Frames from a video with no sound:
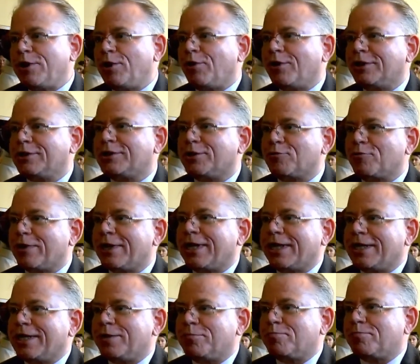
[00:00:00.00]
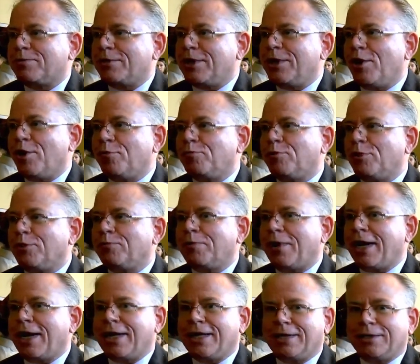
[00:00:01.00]
in order to really, you know, put
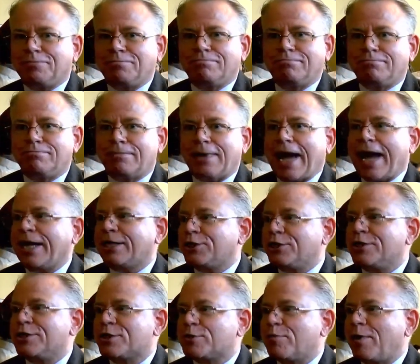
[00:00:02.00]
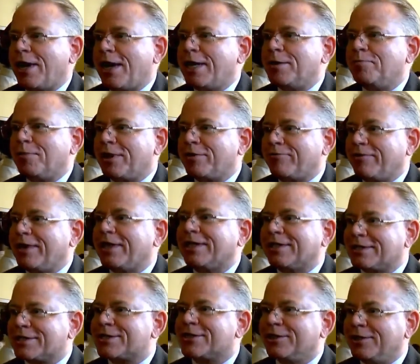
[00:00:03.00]
my actions behind my feelings.